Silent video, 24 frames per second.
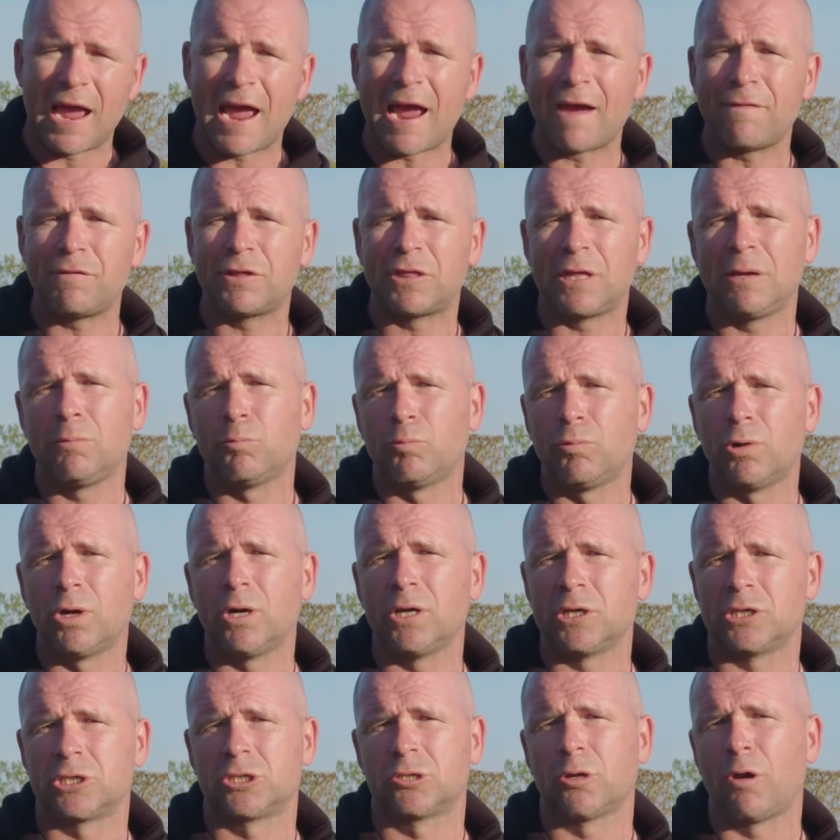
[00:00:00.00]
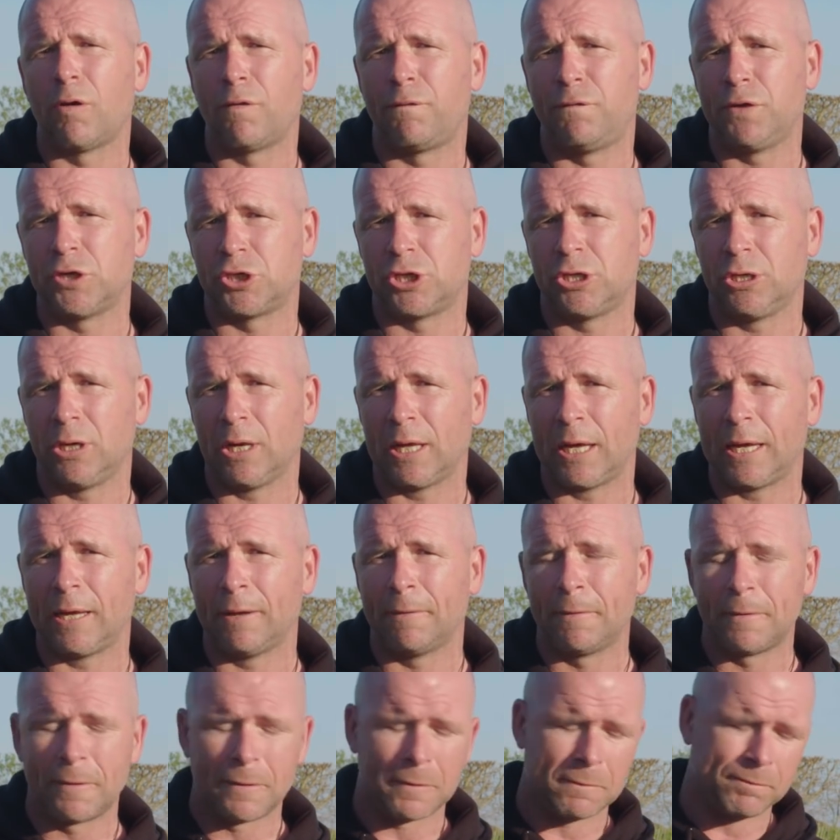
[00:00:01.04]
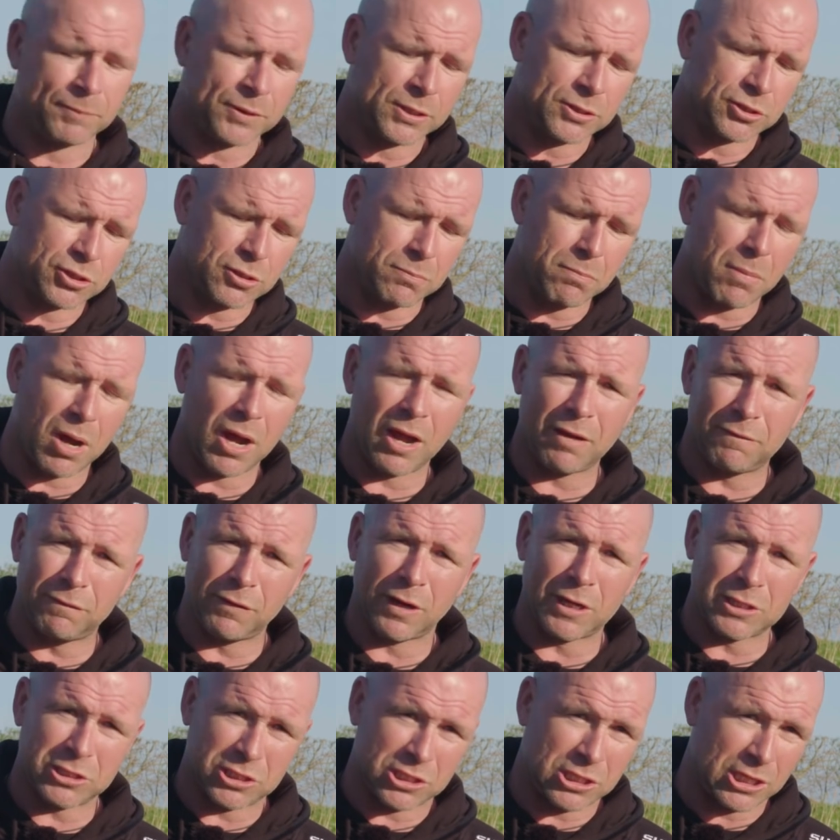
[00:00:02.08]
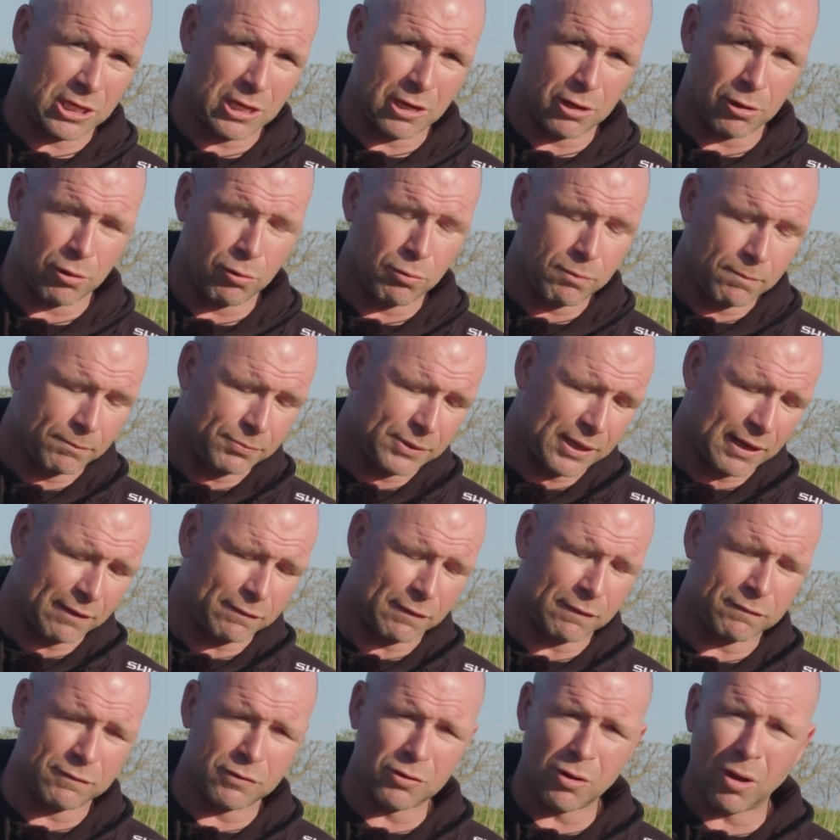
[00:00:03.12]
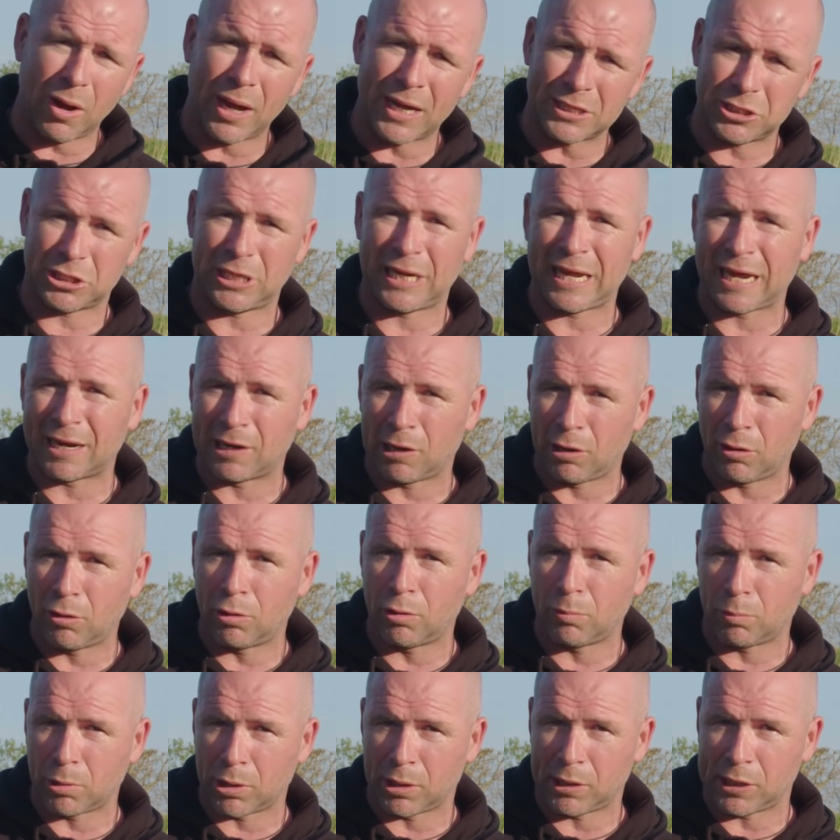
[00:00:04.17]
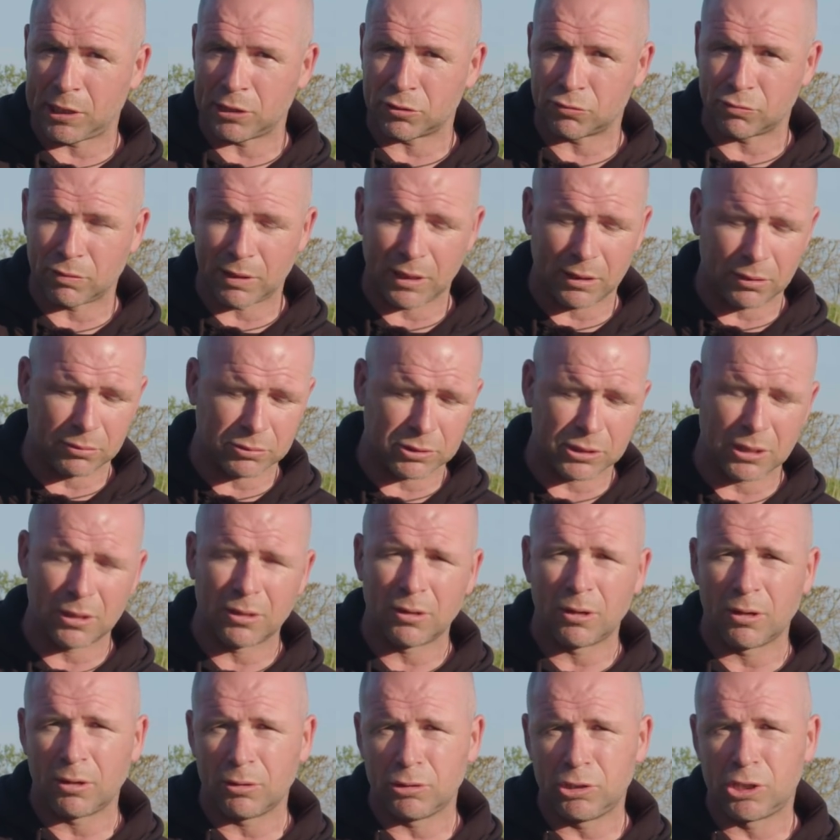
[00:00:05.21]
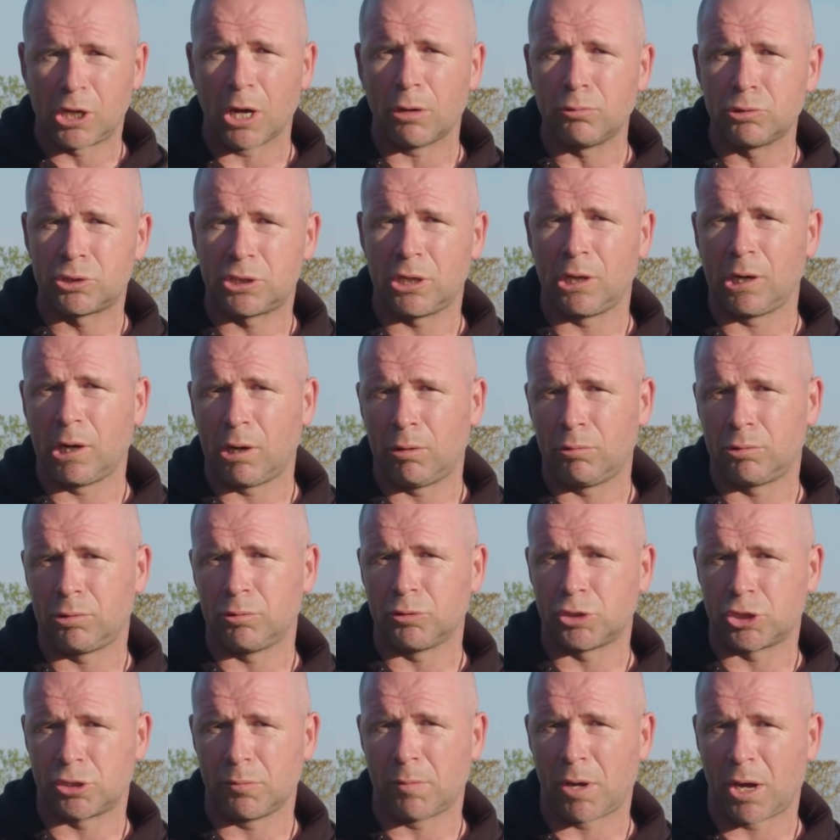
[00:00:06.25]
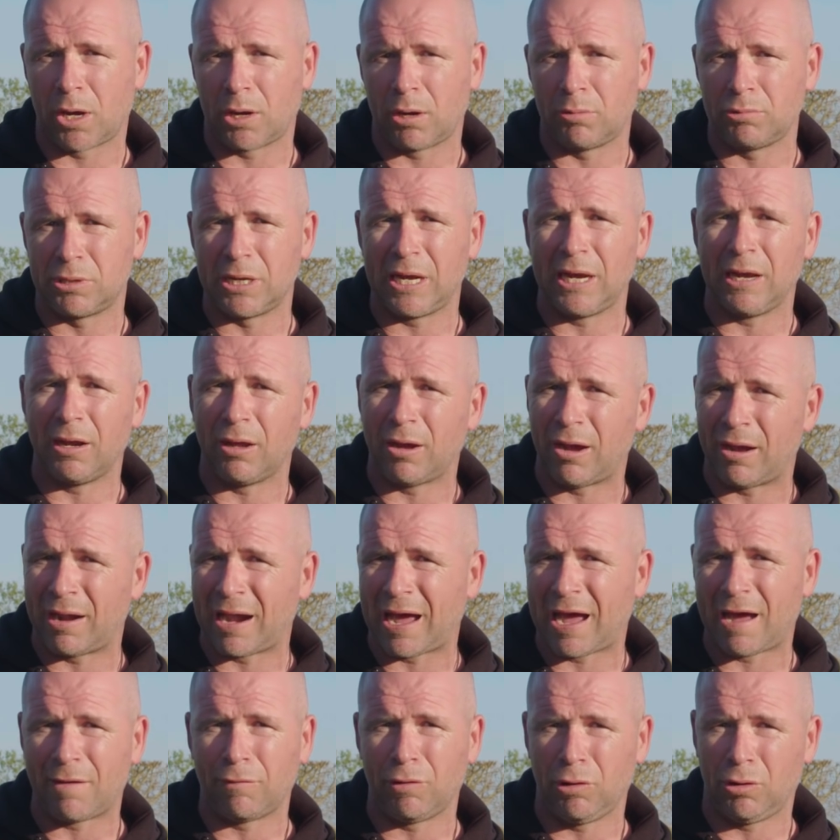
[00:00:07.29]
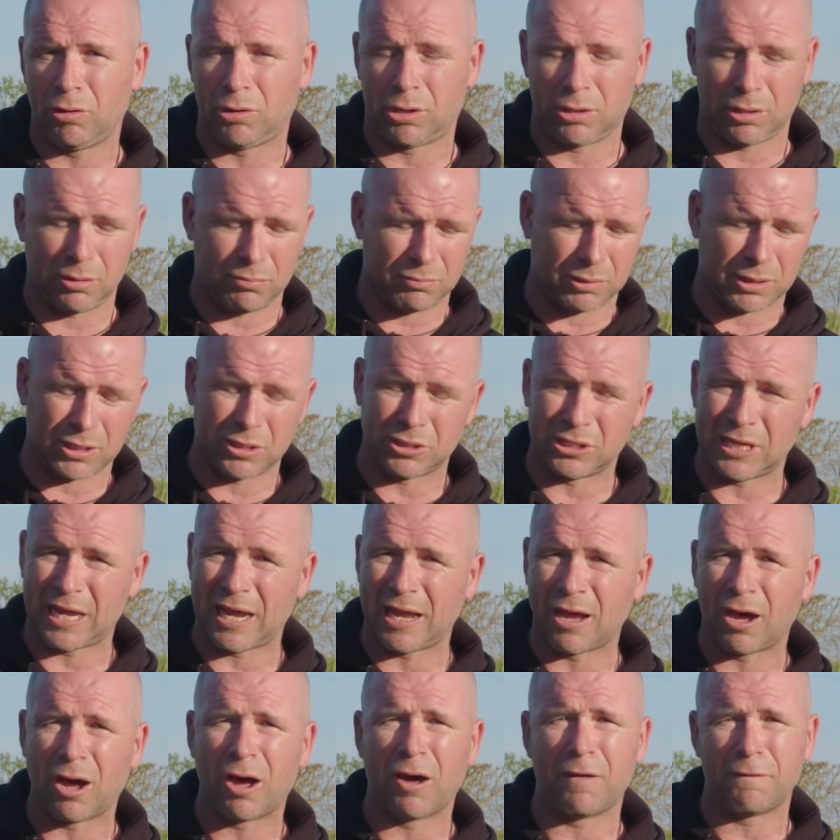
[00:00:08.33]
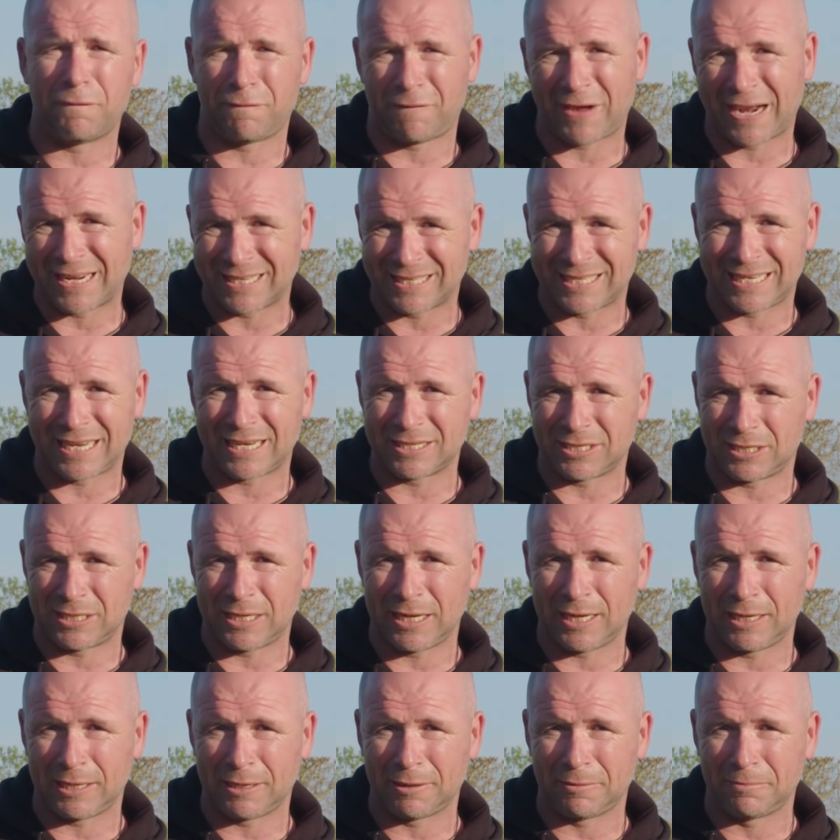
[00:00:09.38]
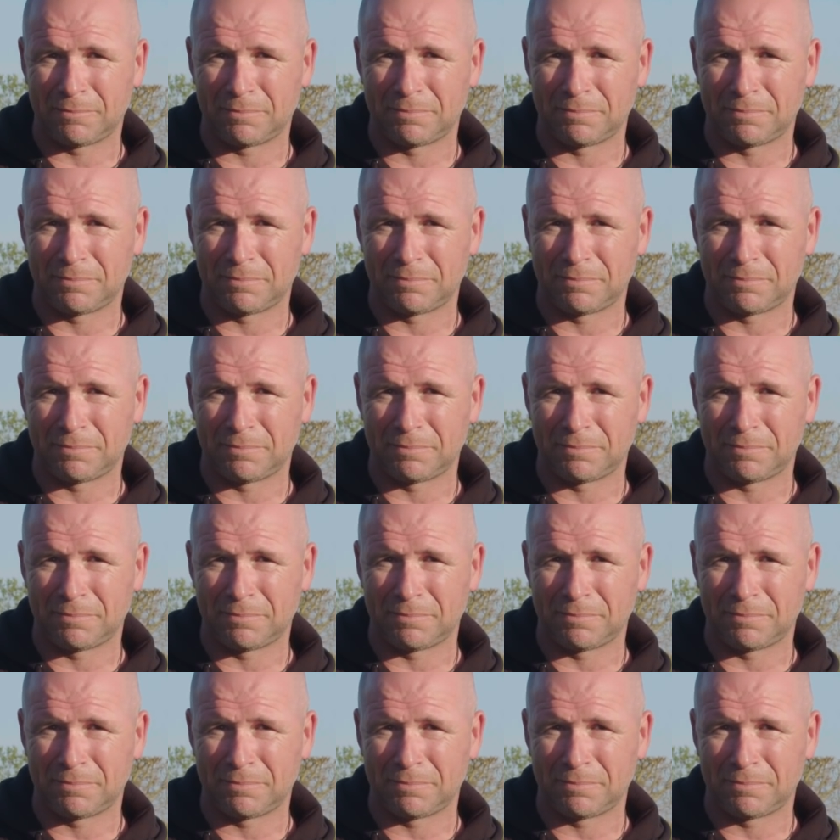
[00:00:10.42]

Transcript: Everything works so efficiently. So my advice to you, if you've not actually had a look at one of these reels, go to your local Shimano dealer and have a look at them, because they are fantastic.